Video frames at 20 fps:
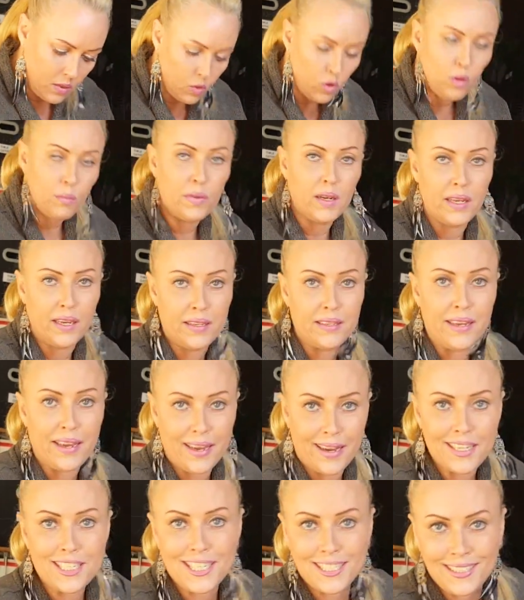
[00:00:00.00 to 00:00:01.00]
They
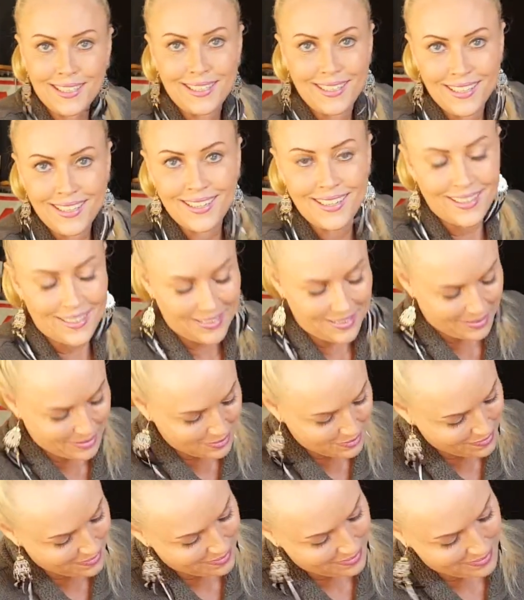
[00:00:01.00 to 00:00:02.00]
actually eat it.
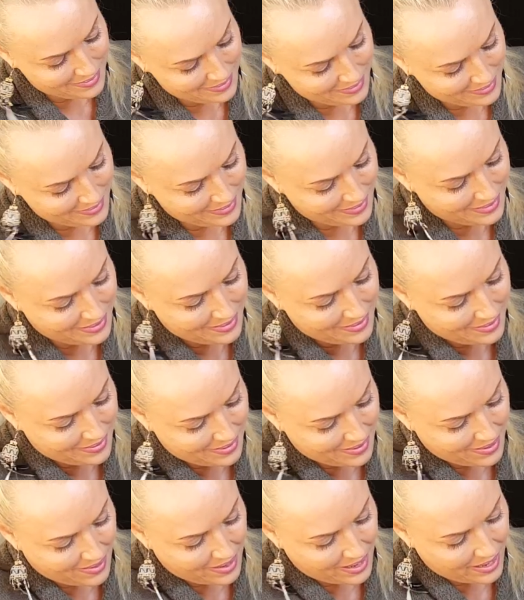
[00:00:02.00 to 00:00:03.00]

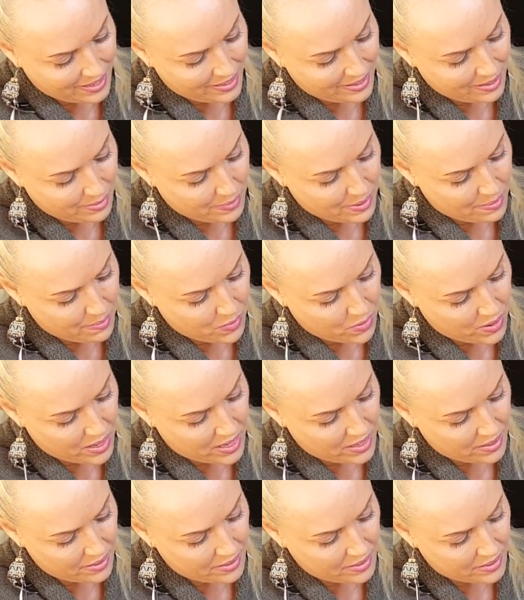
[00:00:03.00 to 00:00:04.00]
Okay, a little bit more,
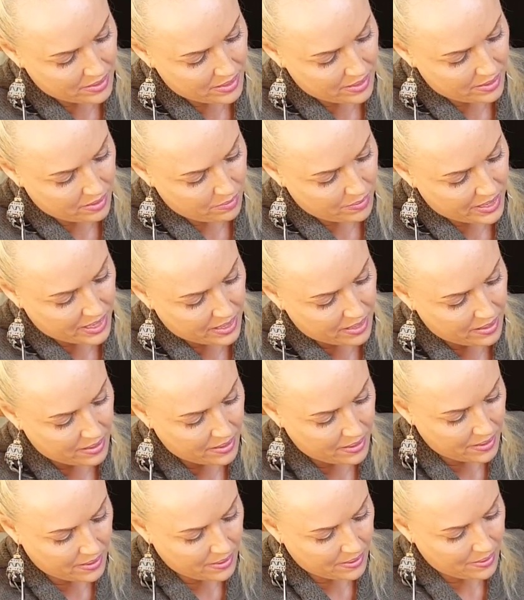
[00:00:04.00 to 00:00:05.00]
just a little bit.
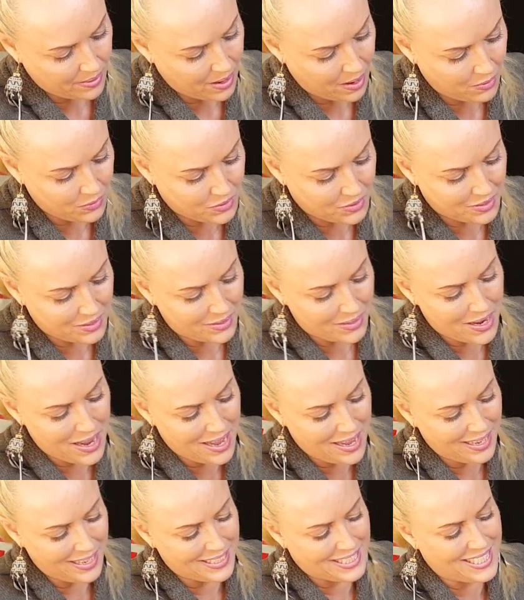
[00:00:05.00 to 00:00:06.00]
Oh, so
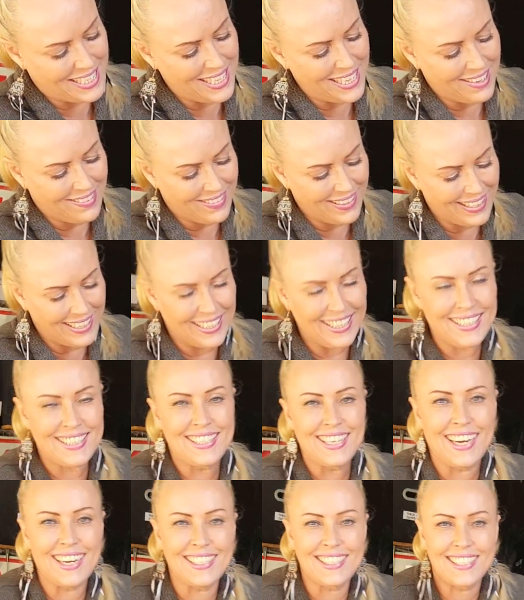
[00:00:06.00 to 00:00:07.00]
she really
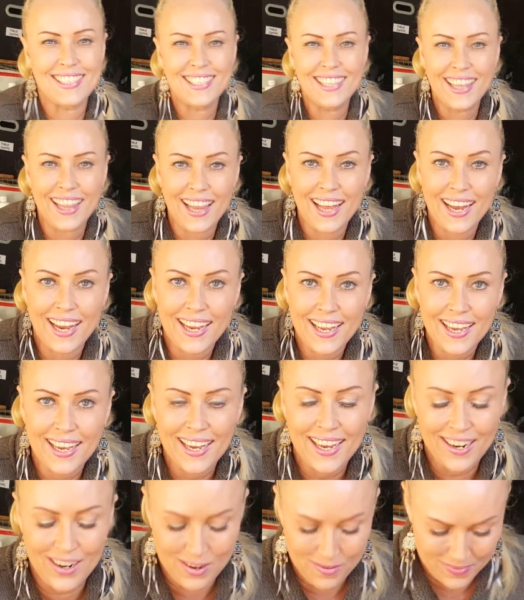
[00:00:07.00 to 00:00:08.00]
doesn't like
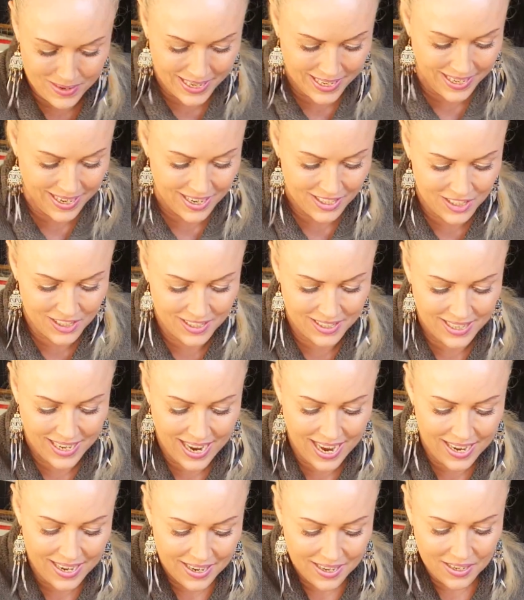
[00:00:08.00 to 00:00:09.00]
it. Oh my gosh, see
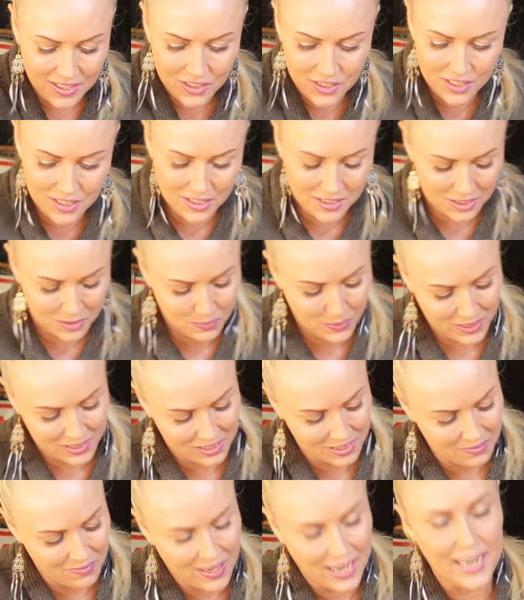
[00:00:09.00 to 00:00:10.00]
that? She just spits
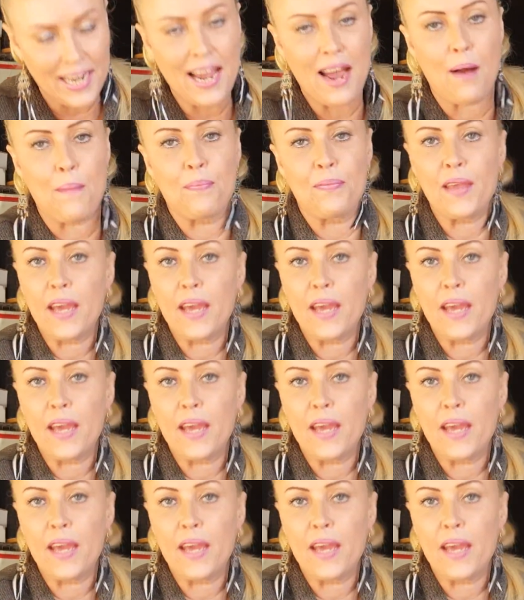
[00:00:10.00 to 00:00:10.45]
it right out.